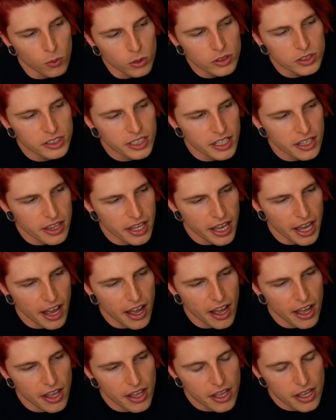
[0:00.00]
will say
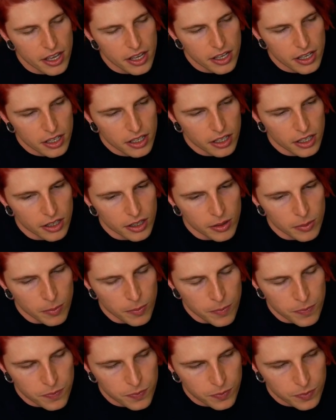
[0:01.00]
that
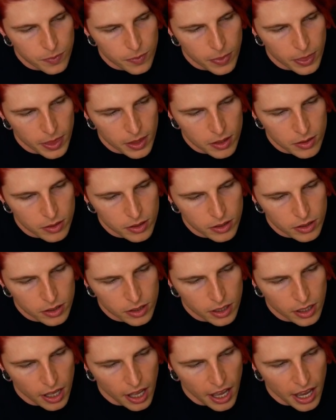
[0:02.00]
I
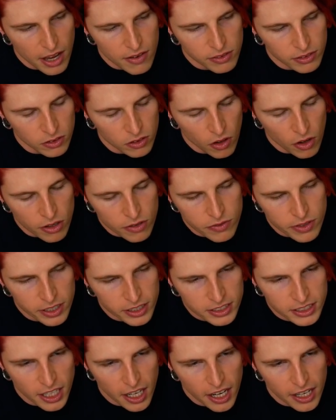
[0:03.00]
have a lot of
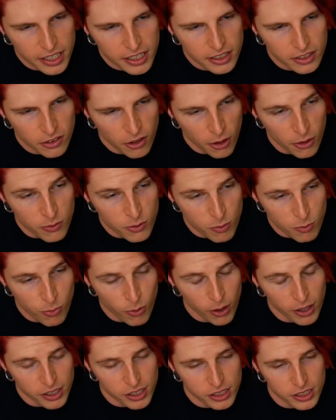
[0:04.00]
anxiety, a lot of
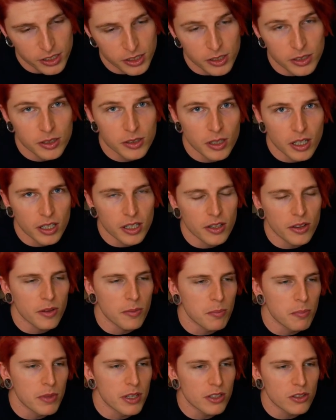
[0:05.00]
depression. The
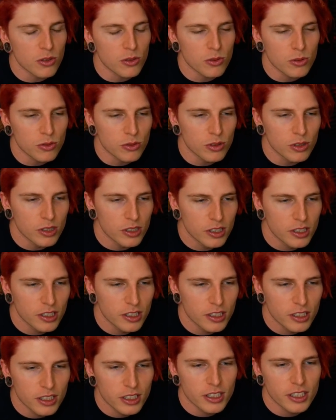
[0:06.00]
mental
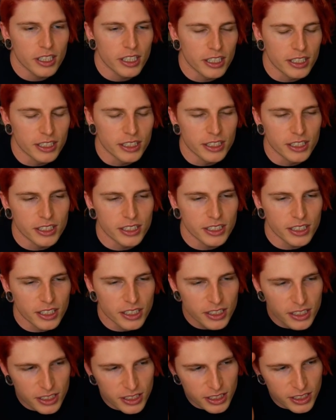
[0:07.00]
is
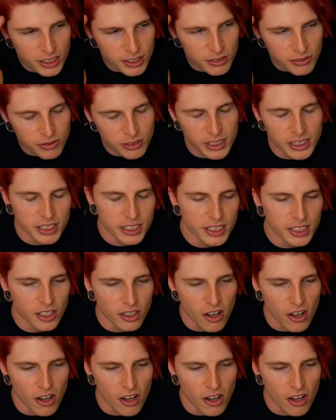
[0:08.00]
conflicted